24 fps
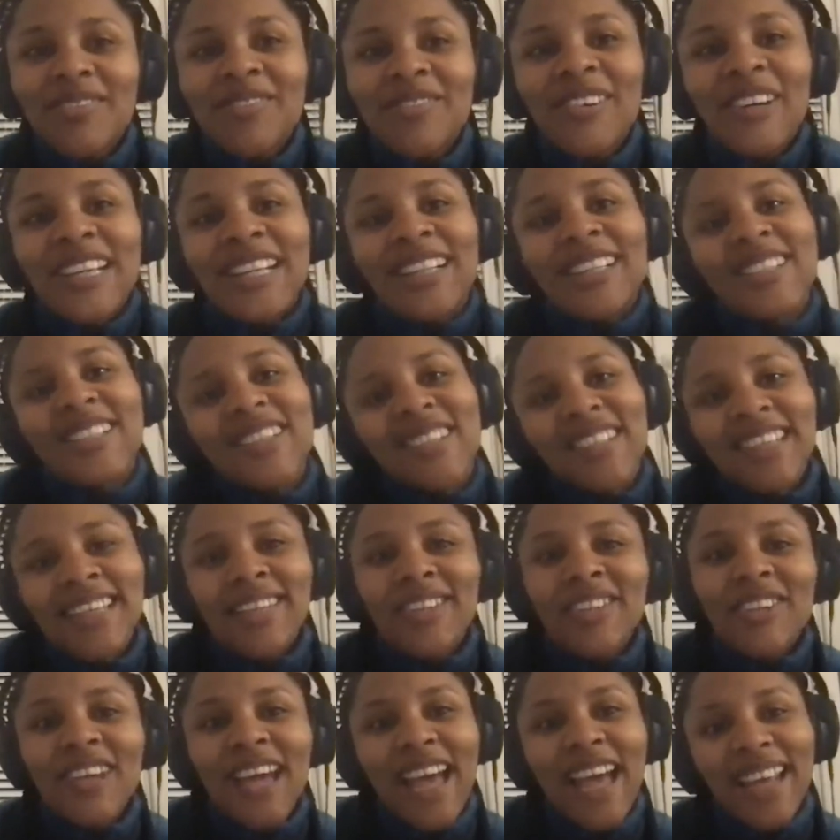well,
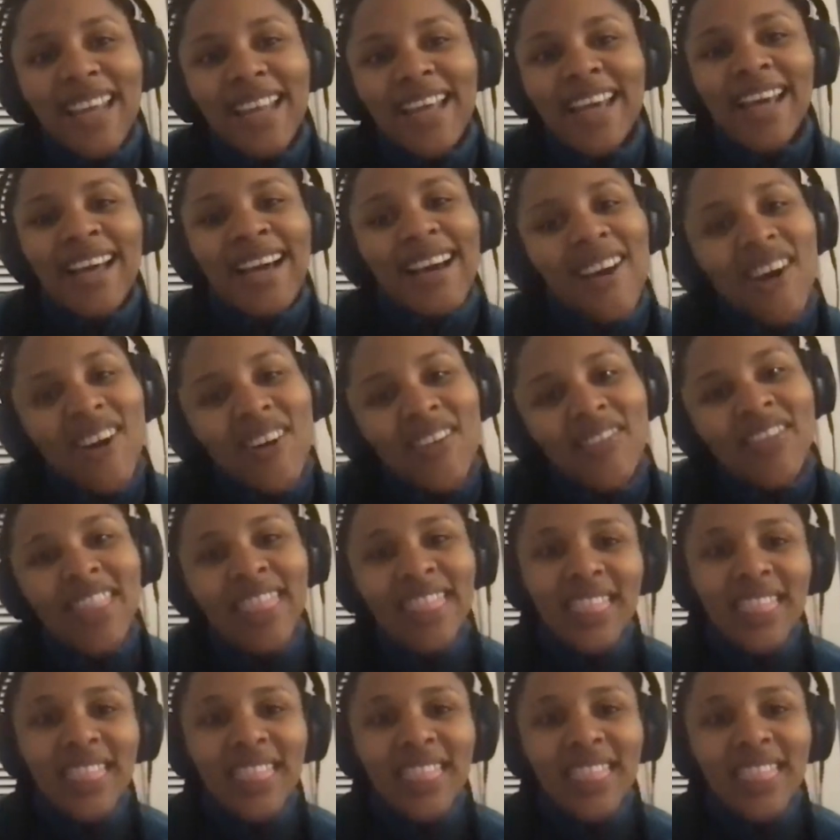you had help,